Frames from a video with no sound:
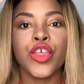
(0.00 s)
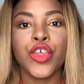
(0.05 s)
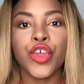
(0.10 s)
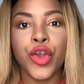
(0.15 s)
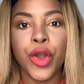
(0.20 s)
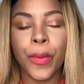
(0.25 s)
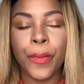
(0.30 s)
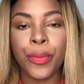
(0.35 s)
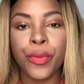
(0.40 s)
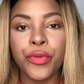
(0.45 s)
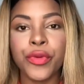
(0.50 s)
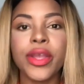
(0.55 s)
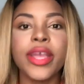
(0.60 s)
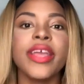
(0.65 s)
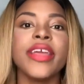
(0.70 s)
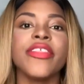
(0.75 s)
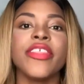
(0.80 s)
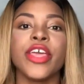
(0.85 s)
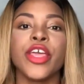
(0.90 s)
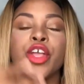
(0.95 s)
your
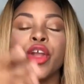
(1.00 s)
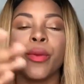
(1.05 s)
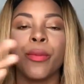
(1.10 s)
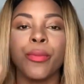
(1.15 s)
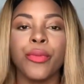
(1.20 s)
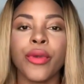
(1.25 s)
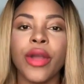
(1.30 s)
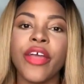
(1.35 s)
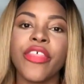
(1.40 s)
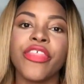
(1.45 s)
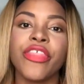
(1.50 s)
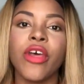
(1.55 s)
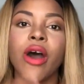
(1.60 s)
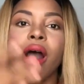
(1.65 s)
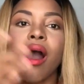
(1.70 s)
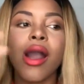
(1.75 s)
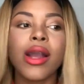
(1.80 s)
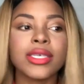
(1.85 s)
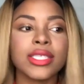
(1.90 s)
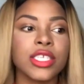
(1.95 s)
breathing, your breath, the
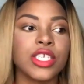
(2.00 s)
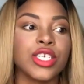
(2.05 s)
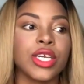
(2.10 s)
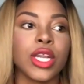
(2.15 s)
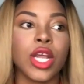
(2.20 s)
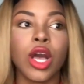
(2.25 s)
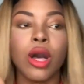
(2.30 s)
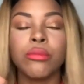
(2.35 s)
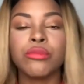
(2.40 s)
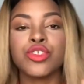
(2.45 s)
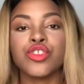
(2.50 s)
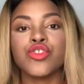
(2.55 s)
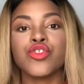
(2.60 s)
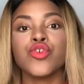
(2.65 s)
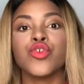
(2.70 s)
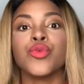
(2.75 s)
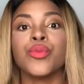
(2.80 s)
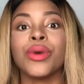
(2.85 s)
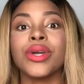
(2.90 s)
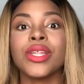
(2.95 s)
oxygen comes
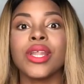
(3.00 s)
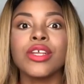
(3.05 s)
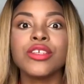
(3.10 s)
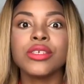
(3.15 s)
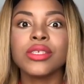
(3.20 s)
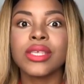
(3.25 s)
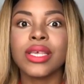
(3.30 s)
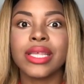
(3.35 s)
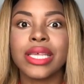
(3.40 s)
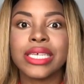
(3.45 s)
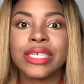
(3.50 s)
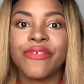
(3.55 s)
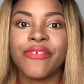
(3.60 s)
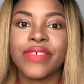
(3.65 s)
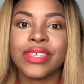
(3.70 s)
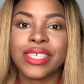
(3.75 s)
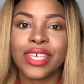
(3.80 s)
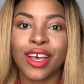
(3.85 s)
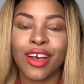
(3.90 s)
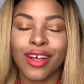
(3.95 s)
through, but not just on a
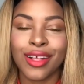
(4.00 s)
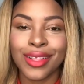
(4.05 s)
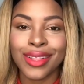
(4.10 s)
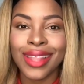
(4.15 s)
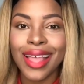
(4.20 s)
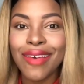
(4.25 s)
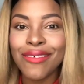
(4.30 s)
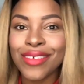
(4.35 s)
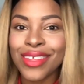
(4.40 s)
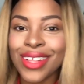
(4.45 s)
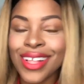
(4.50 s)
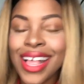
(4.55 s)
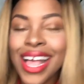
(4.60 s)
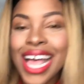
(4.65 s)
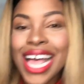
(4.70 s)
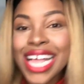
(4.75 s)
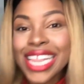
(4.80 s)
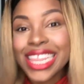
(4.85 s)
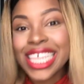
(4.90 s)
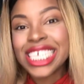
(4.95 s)
physical level,
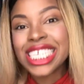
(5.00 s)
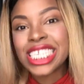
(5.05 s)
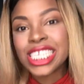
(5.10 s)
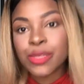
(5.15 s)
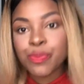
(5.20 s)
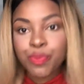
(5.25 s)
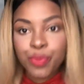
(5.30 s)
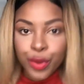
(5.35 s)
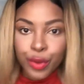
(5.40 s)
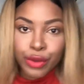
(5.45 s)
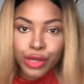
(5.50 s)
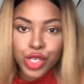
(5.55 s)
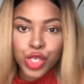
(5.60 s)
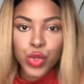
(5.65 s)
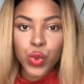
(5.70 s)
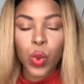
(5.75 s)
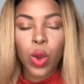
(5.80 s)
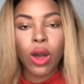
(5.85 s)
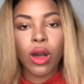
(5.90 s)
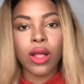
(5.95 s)
the
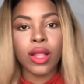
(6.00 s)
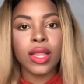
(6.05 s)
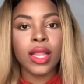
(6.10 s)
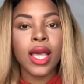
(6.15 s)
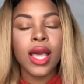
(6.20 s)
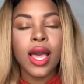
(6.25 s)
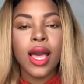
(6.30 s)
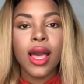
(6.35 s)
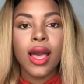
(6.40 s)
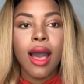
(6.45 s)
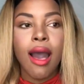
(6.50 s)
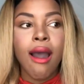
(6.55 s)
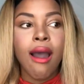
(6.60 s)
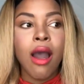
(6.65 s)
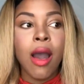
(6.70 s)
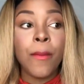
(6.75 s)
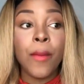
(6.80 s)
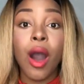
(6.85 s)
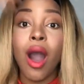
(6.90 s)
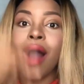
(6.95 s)
spiritual
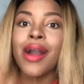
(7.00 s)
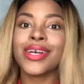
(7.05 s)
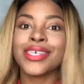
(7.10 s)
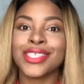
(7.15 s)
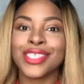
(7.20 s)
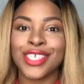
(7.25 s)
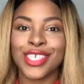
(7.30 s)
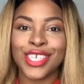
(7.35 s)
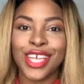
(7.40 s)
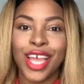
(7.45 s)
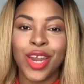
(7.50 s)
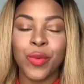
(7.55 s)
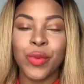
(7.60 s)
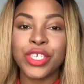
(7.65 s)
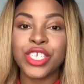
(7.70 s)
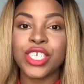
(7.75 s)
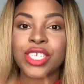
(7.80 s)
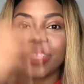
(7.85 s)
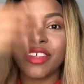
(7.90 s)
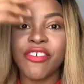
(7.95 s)
oxygen,
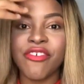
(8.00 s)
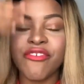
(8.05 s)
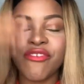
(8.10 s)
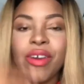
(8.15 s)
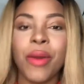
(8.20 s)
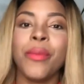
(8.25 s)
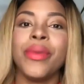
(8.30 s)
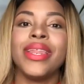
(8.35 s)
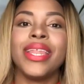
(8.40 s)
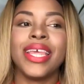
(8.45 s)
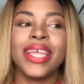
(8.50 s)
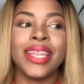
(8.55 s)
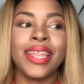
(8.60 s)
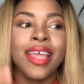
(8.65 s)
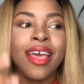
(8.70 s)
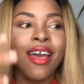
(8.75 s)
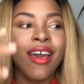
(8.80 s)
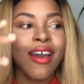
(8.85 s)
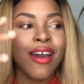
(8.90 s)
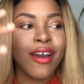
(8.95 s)
which is the
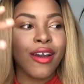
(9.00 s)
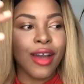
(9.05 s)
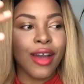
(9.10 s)
feminine,